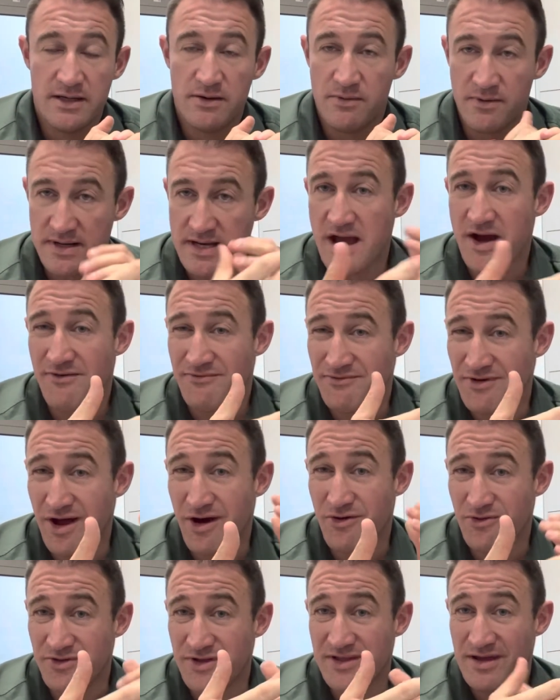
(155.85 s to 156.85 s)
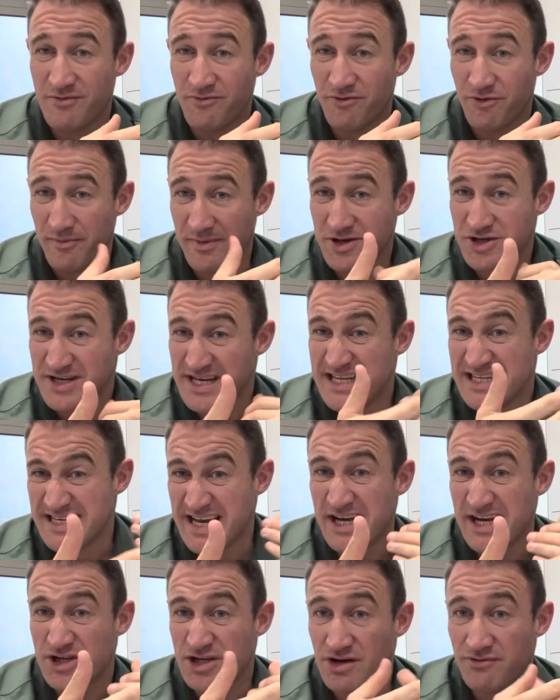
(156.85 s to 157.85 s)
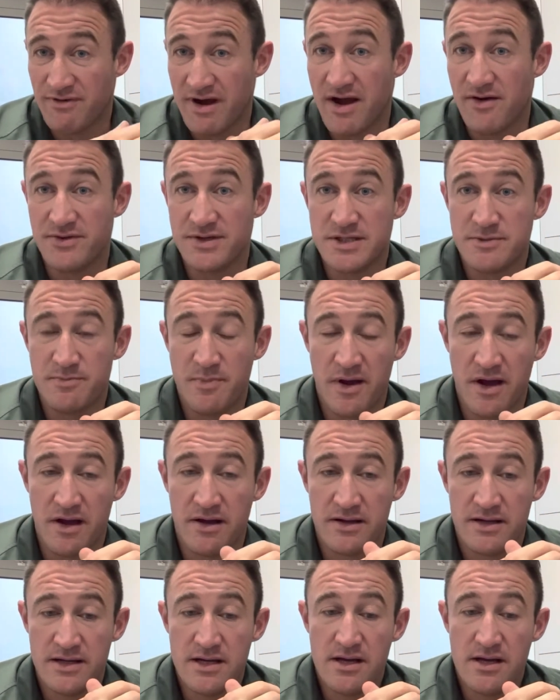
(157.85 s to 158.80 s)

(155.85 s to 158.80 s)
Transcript: we now know that the inflammation isn't actually around the spur,